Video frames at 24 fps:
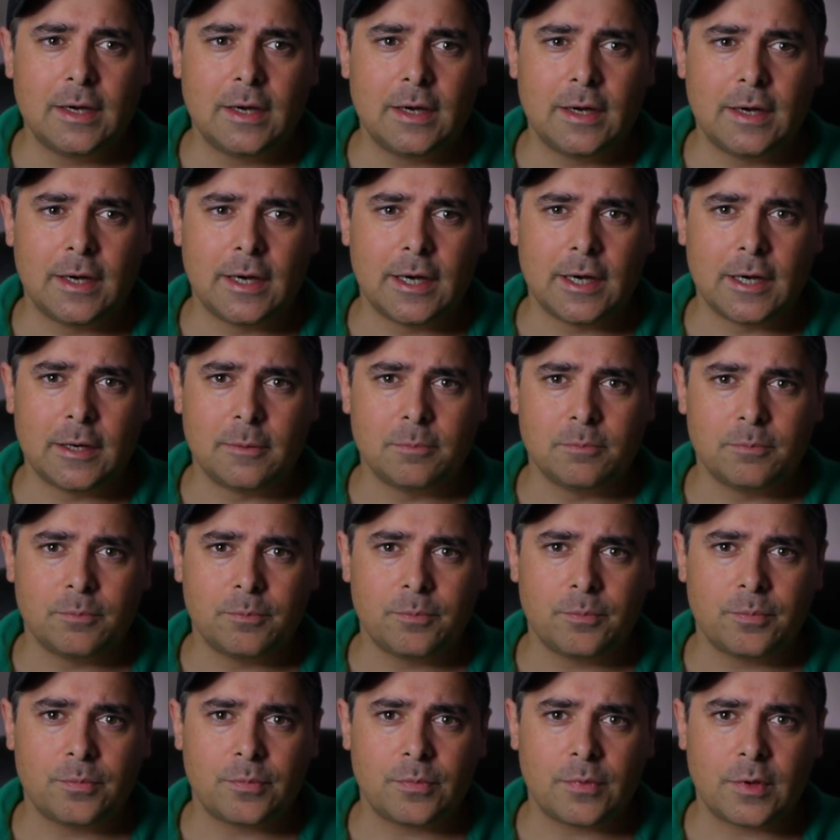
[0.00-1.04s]

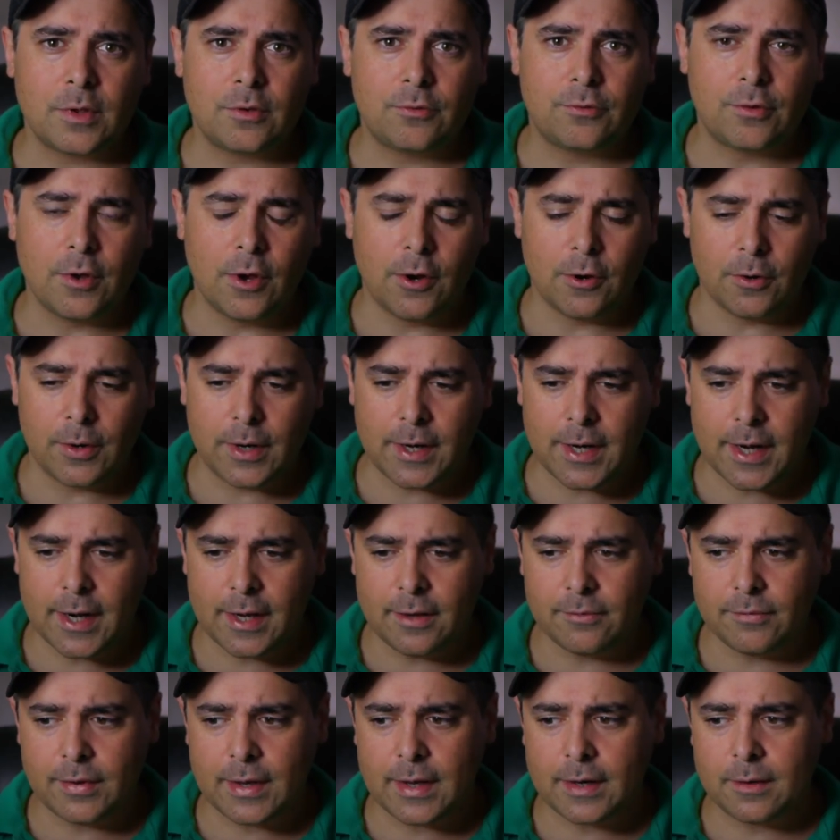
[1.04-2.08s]
Um, so, in
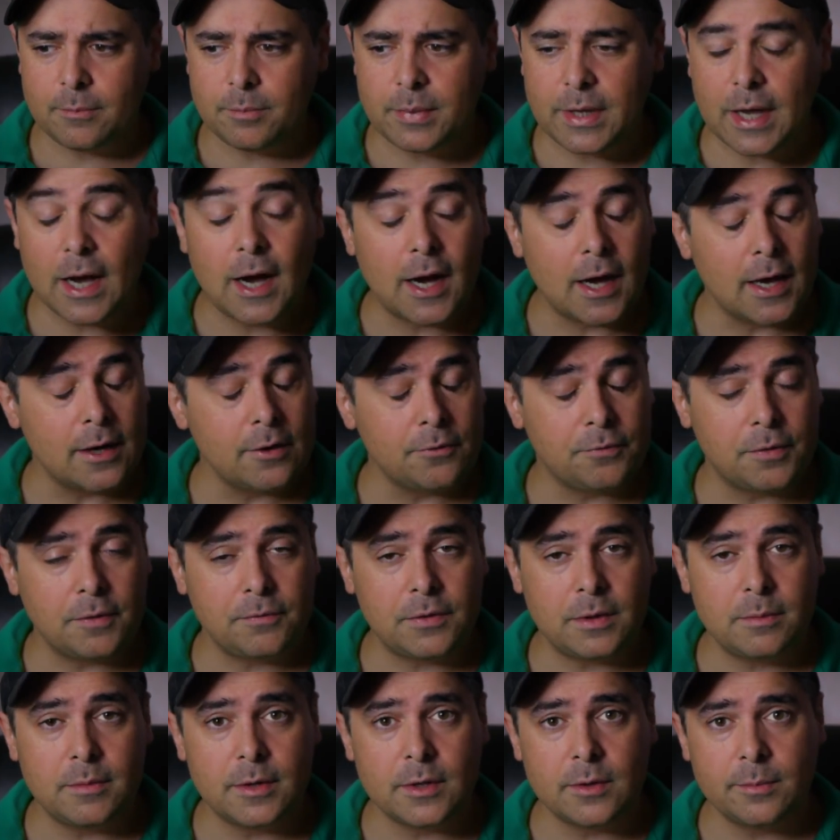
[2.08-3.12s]
any event, beyond
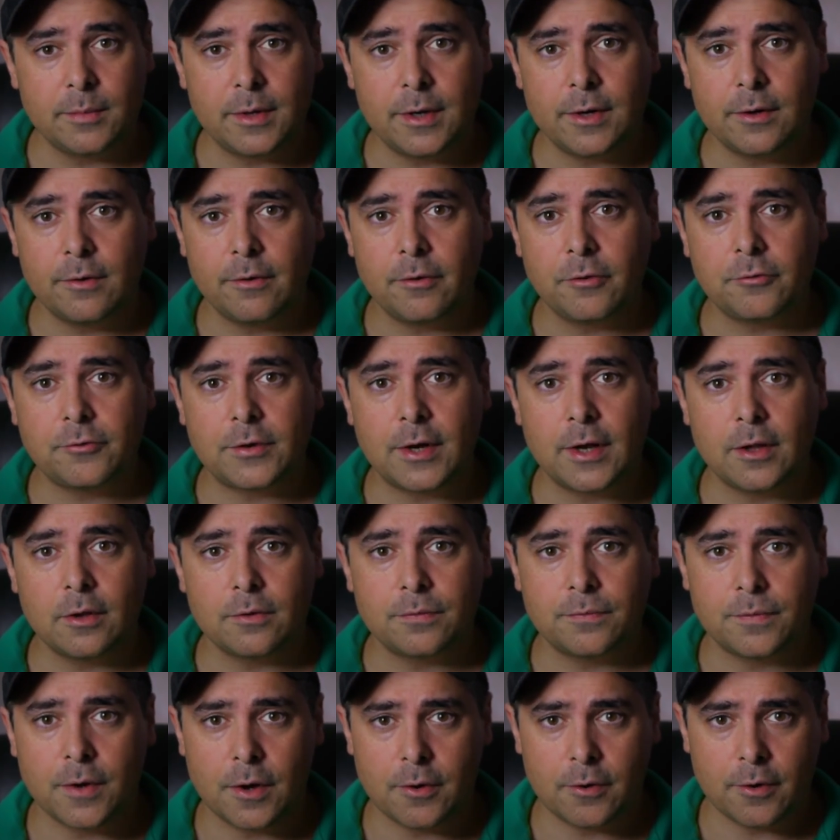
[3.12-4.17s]
50 millimeter is
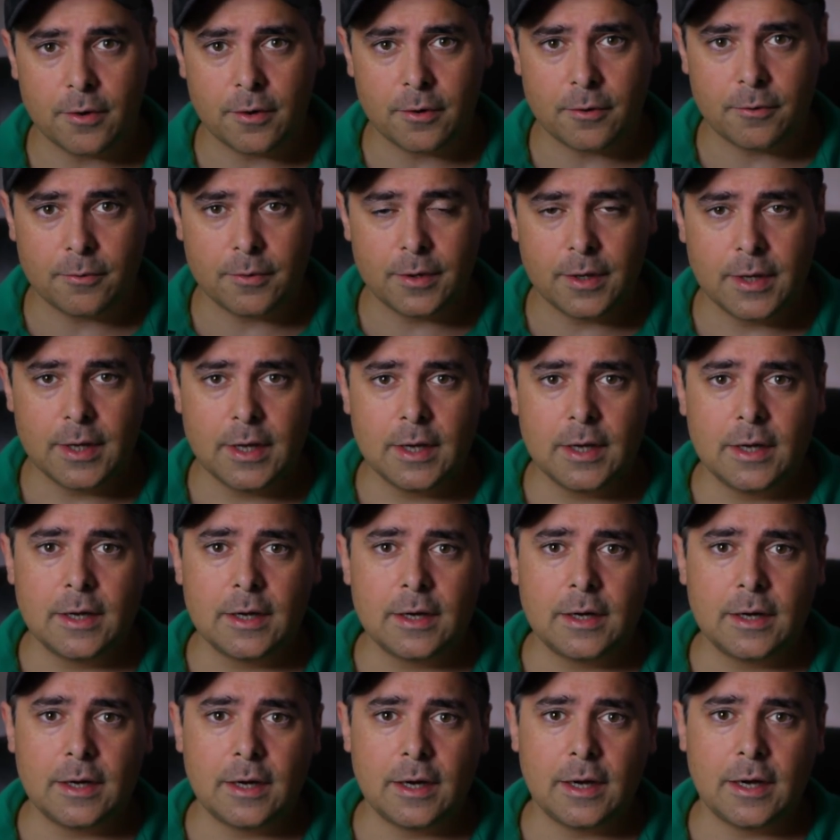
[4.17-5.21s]
telephoto.
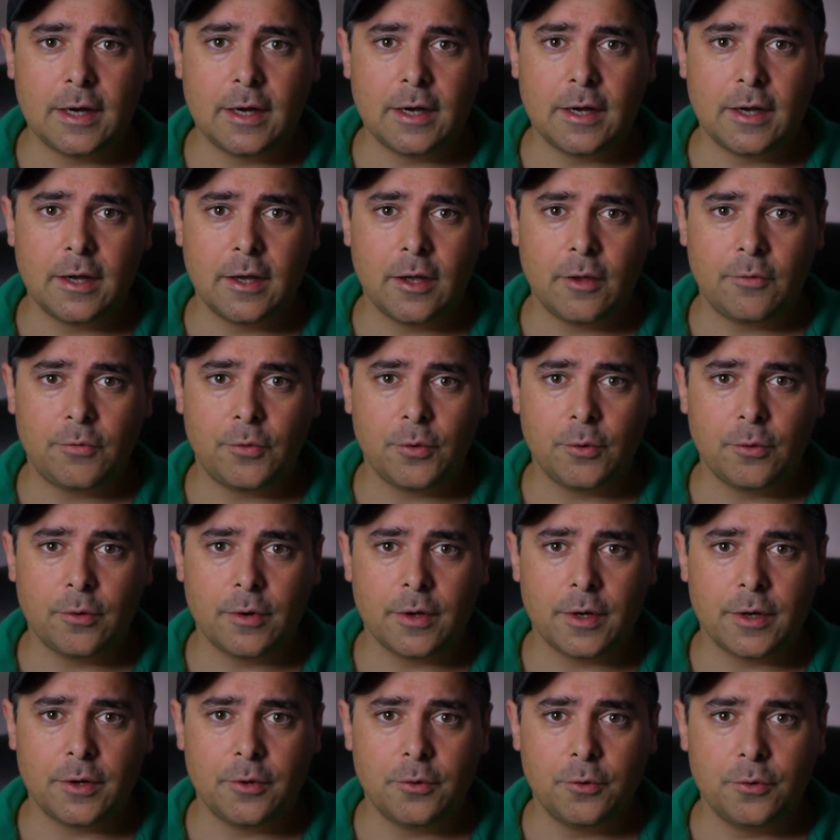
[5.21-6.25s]
Uh, if you're
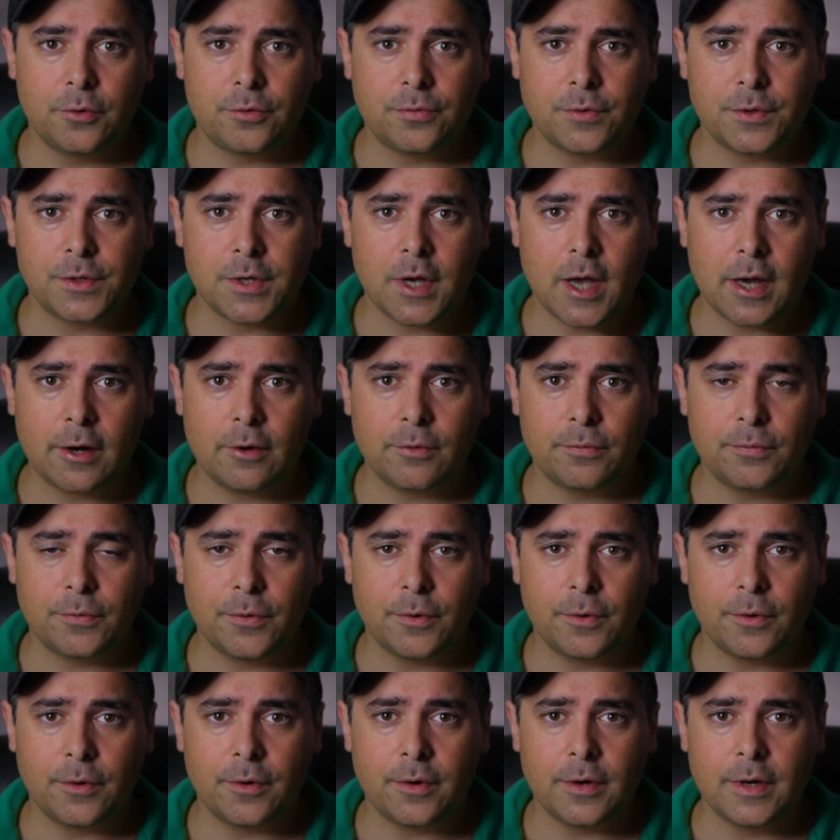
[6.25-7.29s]
a news
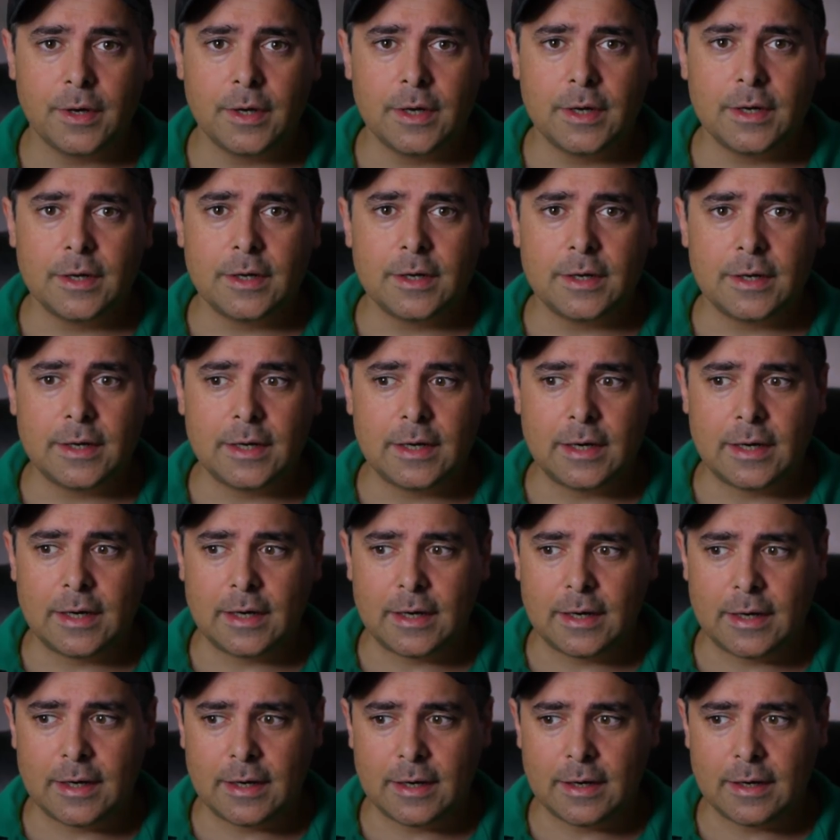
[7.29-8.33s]
photographer
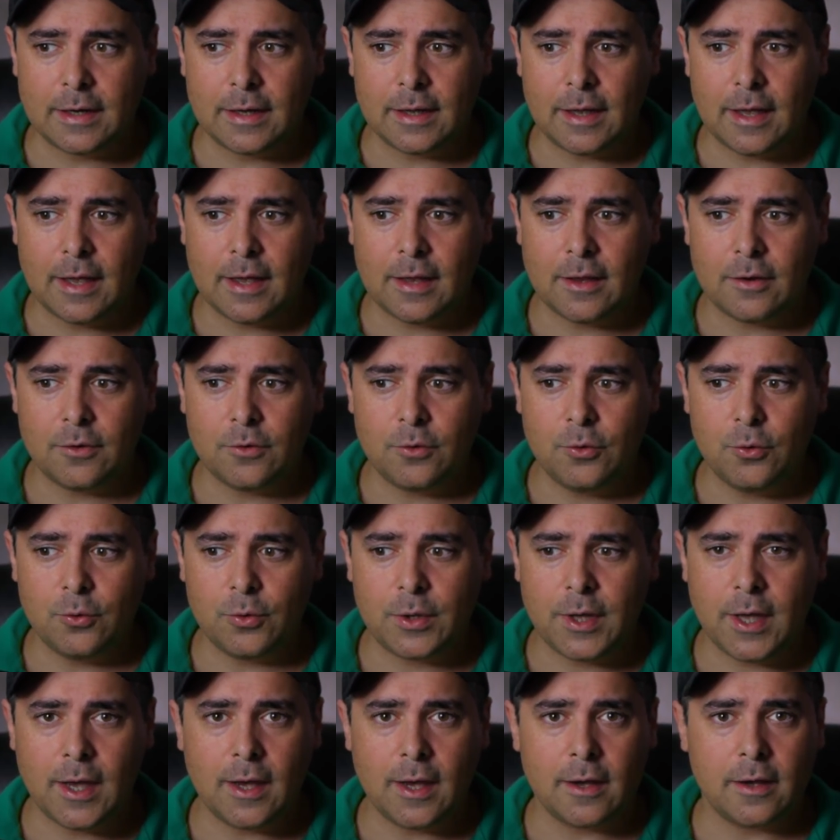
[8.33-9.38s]
uh, and you
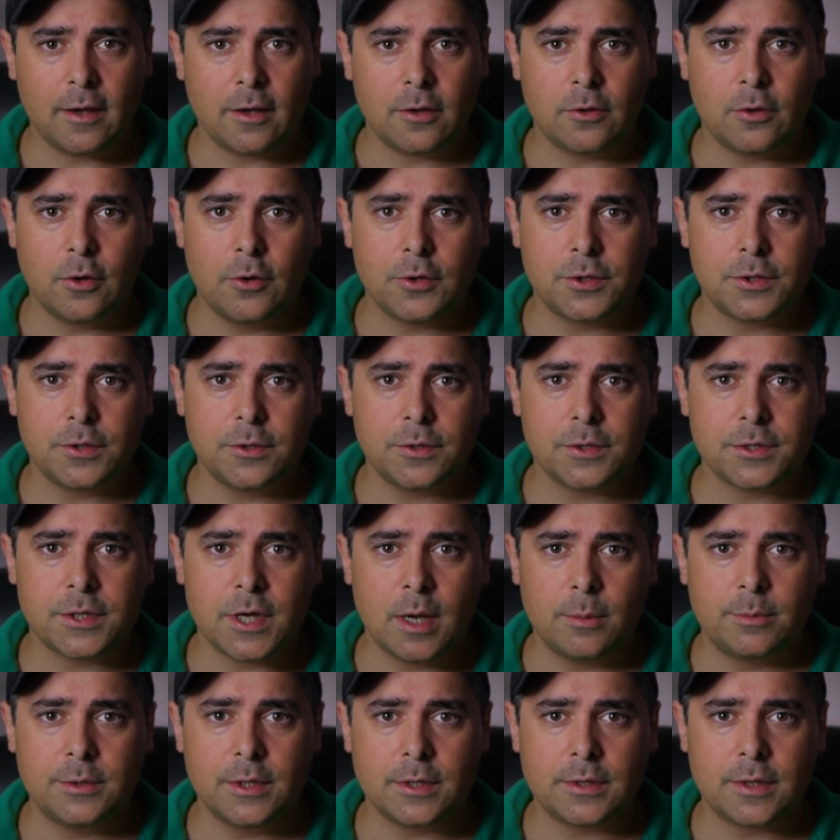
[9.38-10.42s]
can't get close to your
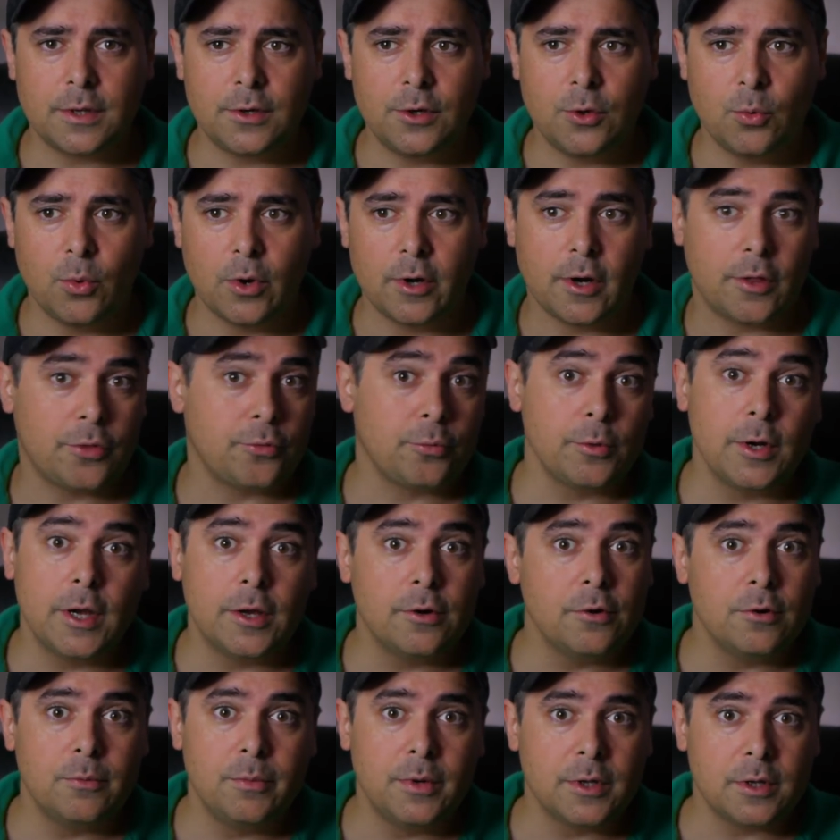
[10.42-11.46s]
subject, then you want a
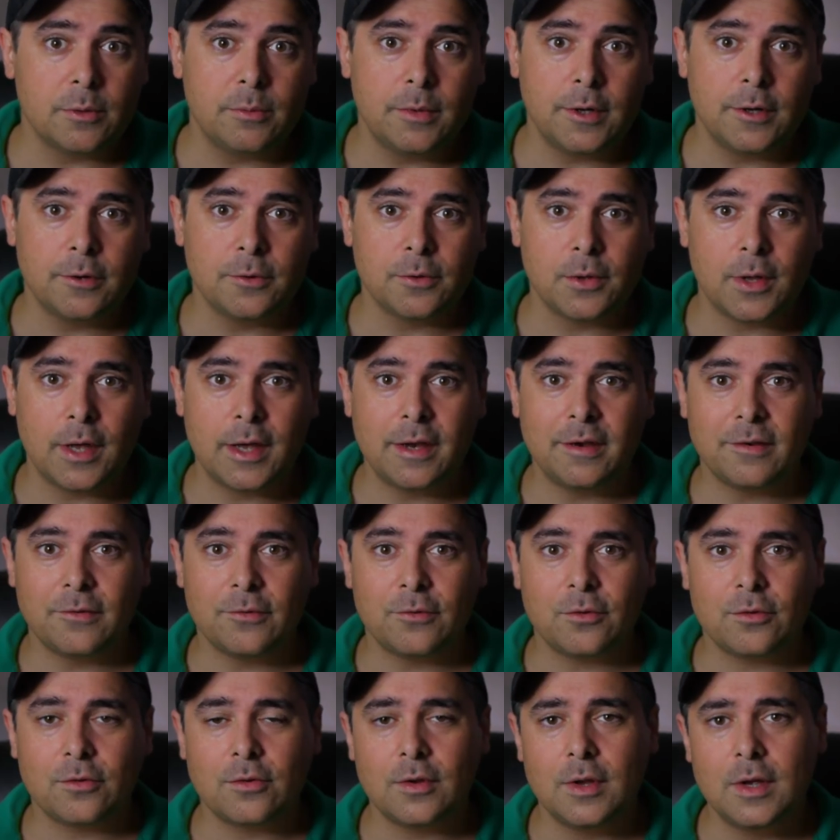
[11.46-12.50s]
300 millimeter
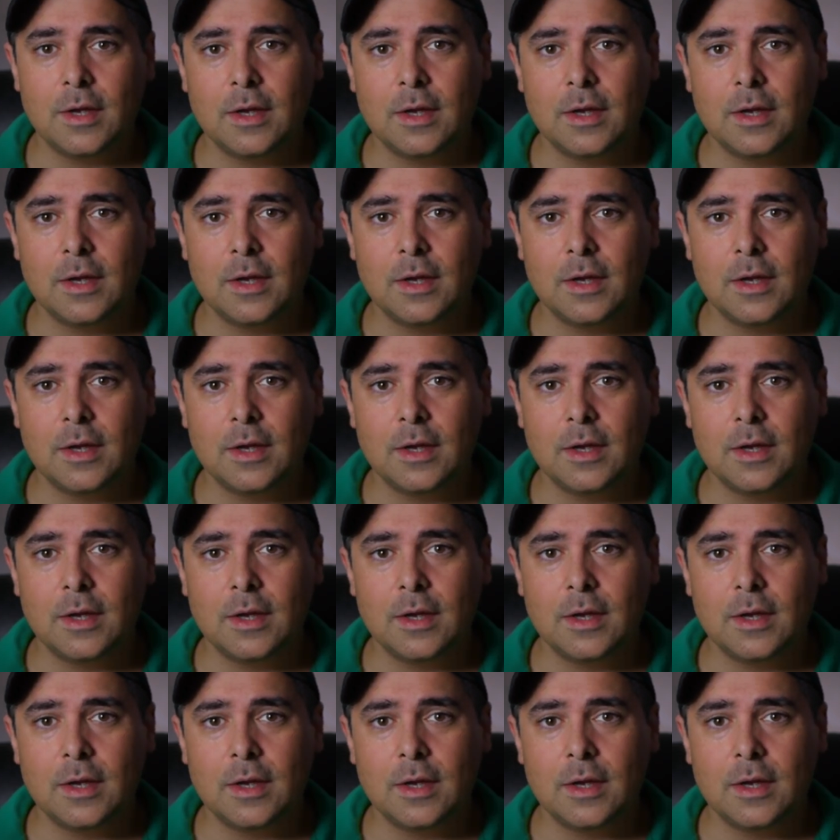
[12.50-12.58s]
lens.